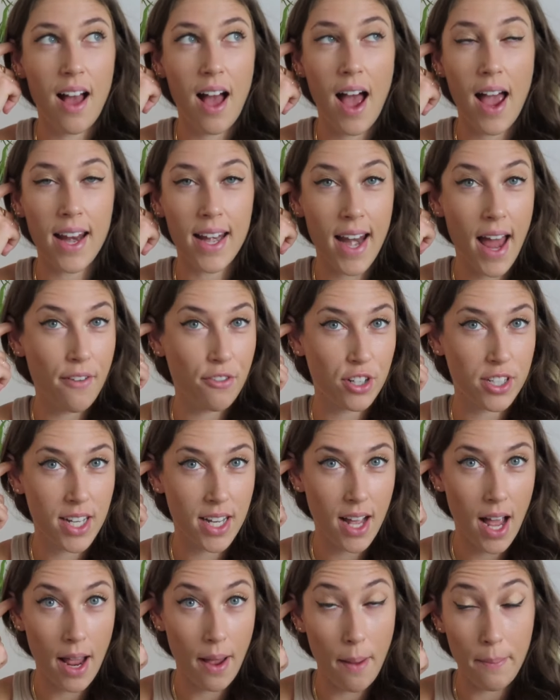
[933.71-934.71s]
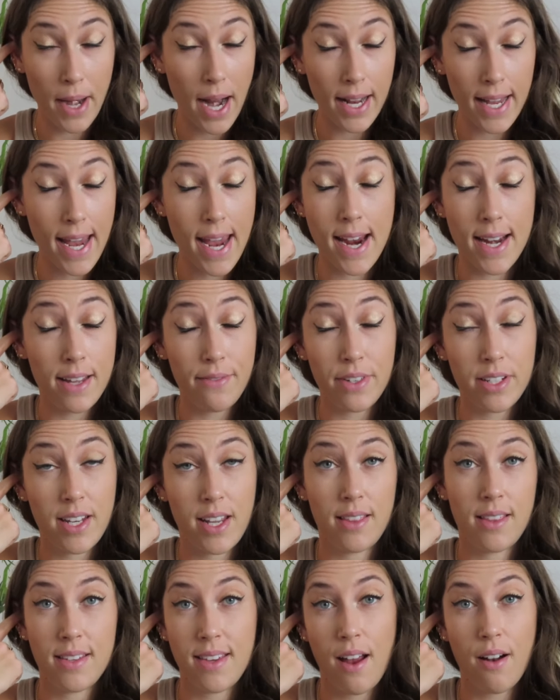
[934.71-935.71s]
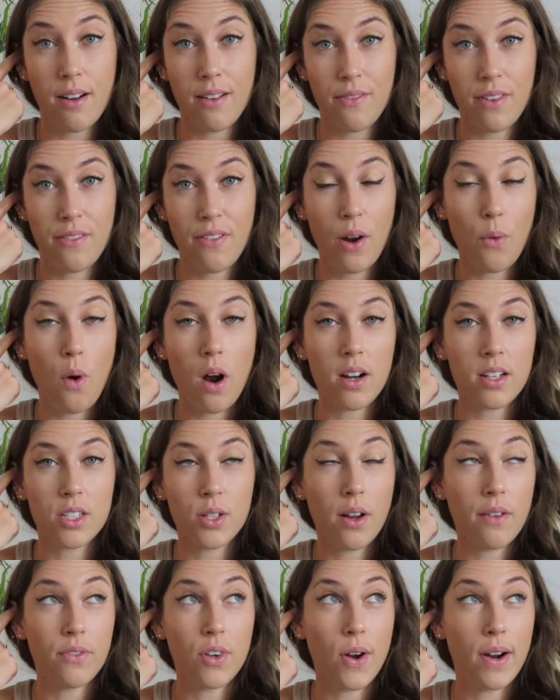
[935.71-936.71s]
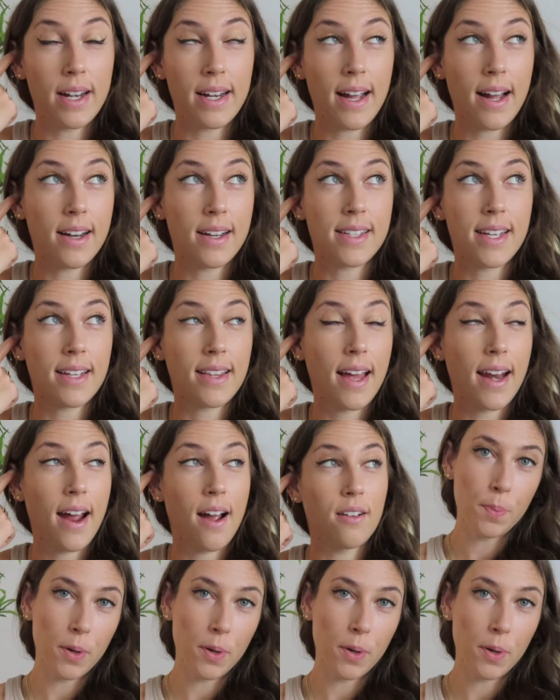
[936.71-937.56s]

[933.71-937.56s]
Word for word: I never take, I mean, I can't even take this out even if I wanted to. I have no idea how to take that out.